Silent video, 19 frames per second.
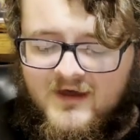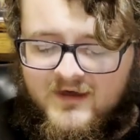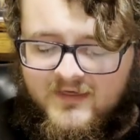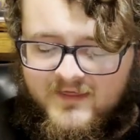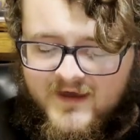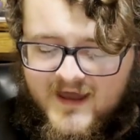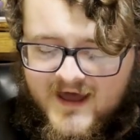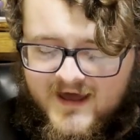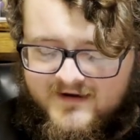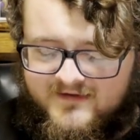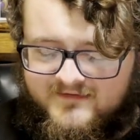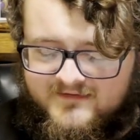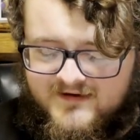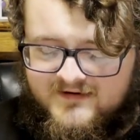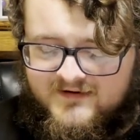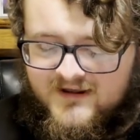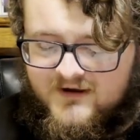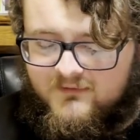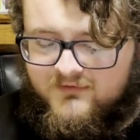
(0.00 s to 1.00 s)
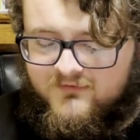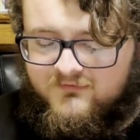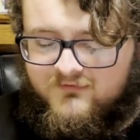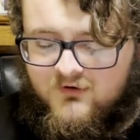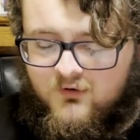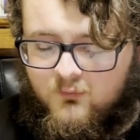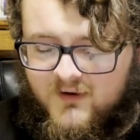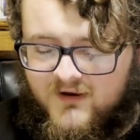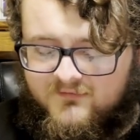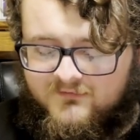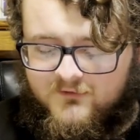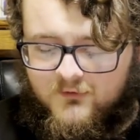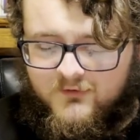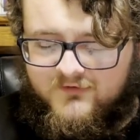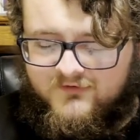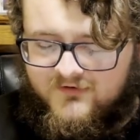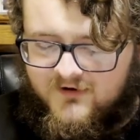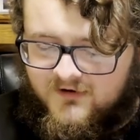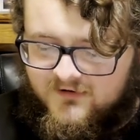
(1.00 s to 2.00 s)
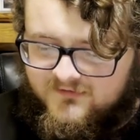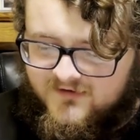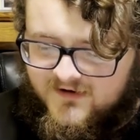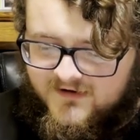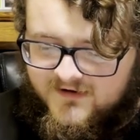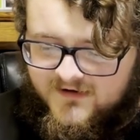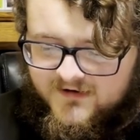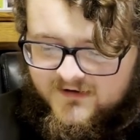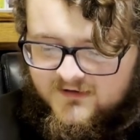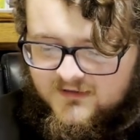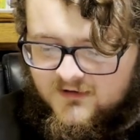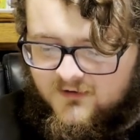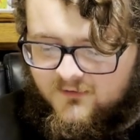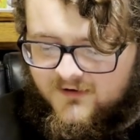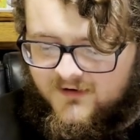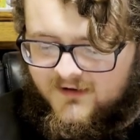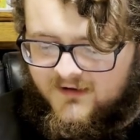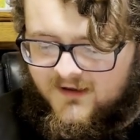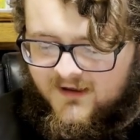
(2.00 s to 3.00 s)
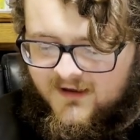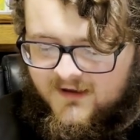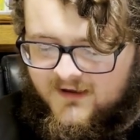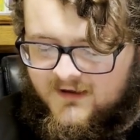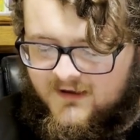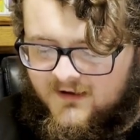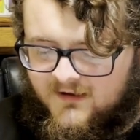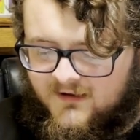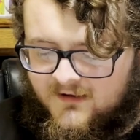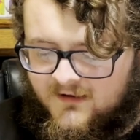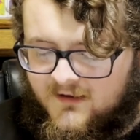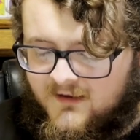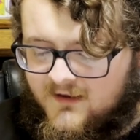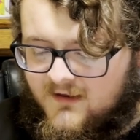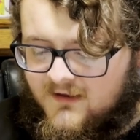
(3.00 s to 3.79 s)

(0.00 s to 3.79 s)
they had a CD with a few Wet Floor songs on it, including a uh,